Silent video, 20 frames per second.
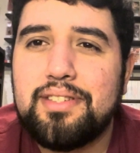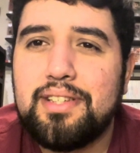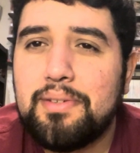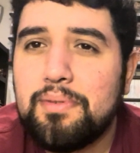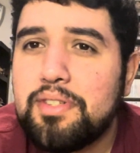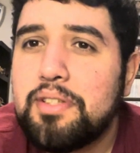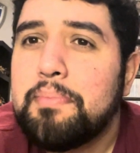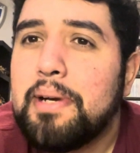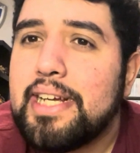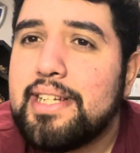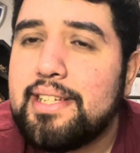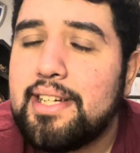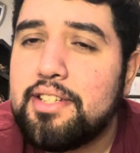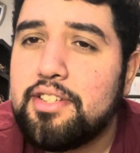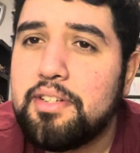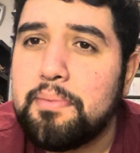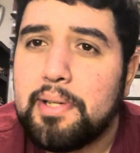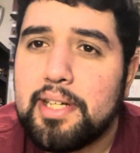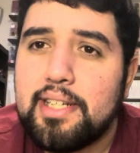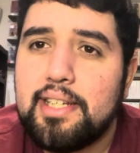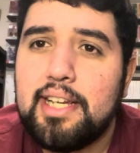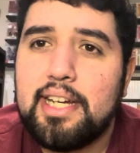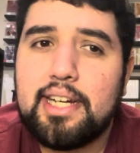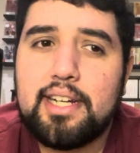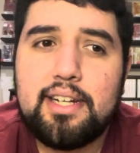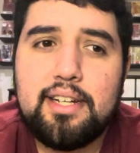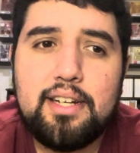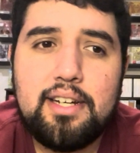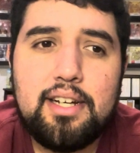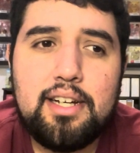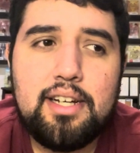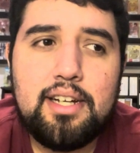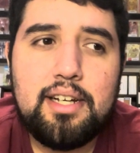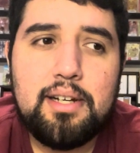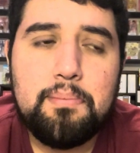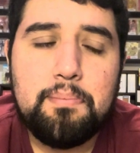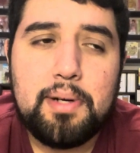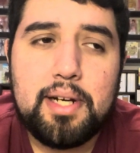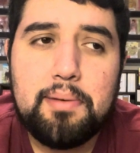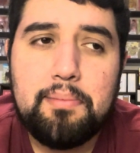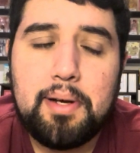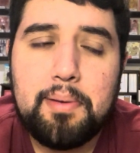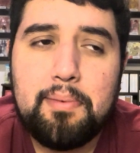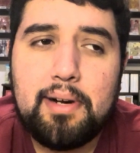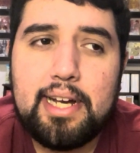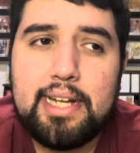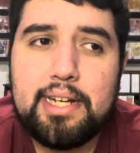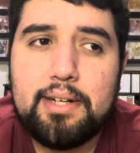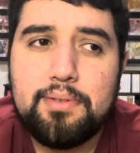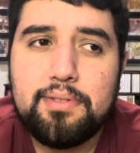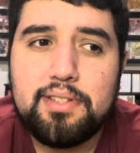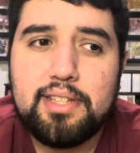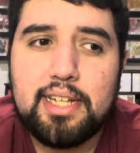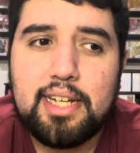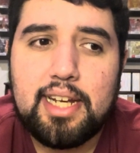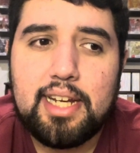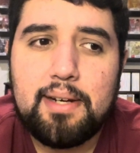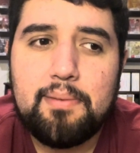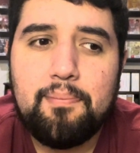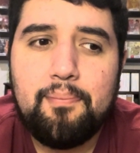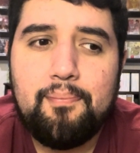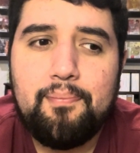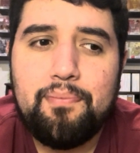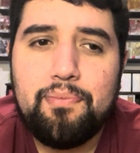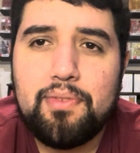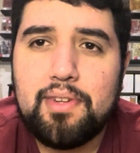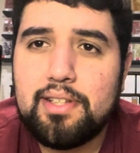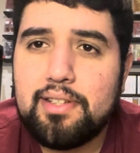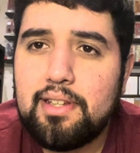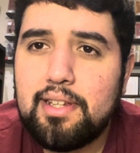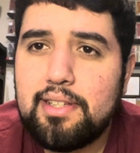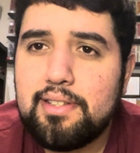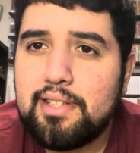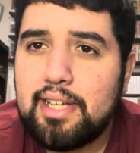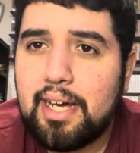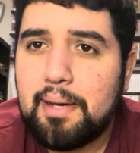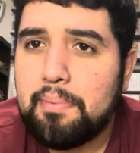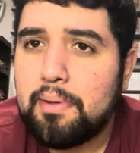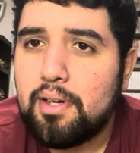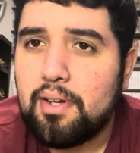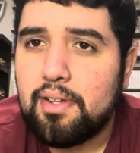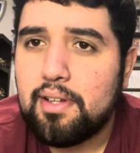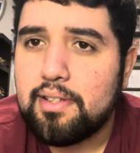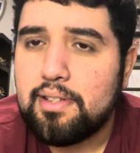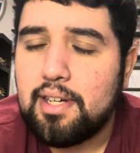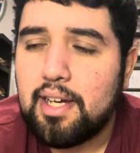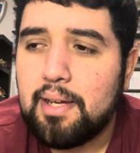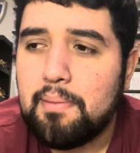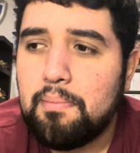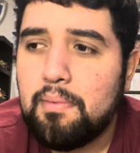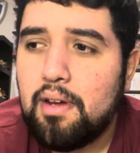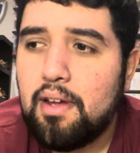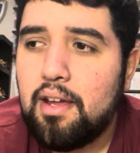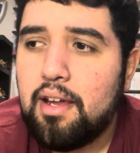It wasn't my intention to be a dick, but in my mind, I was thinking, doesn't this happen all the time?